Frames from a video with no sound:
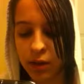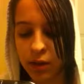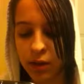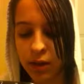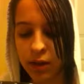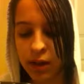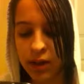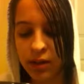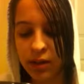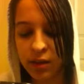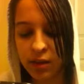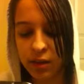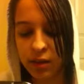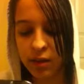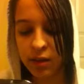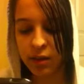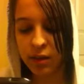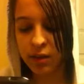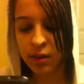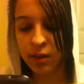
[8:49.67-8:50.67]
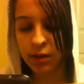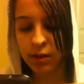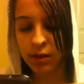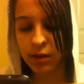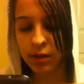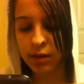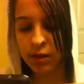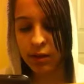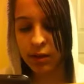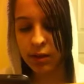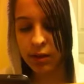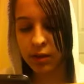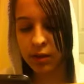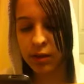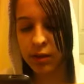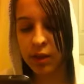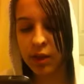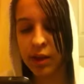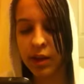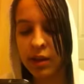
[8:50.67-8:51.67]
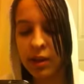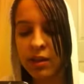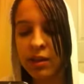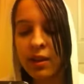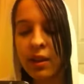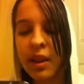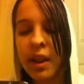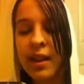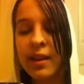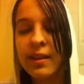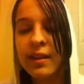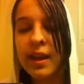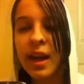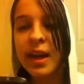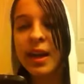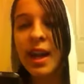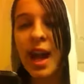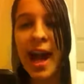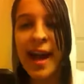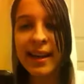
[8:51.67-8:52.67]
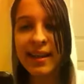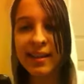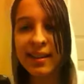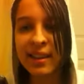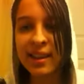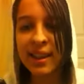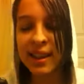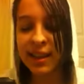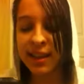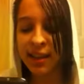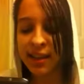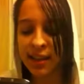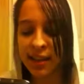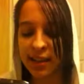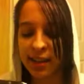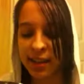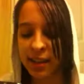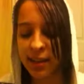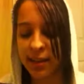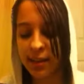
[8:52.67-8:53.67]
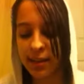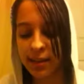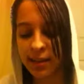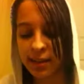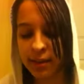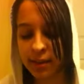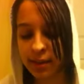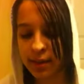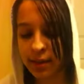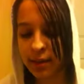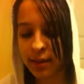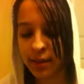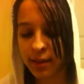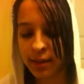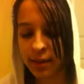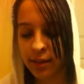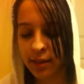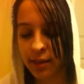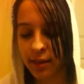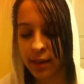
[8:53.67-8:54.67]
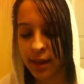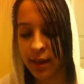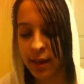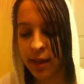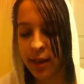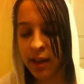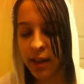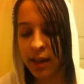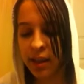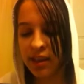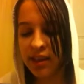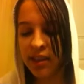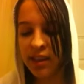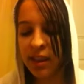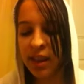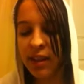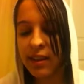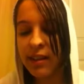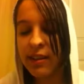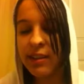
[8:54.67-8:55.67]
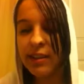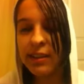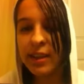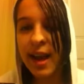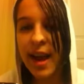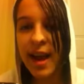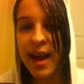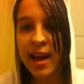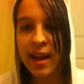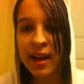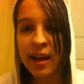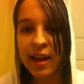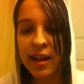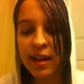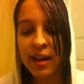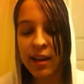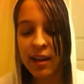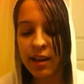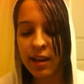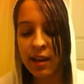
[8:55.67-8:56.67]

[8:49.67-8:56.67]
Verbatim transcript: Yes. Is a cat an actor? Yes. Is cat the dead?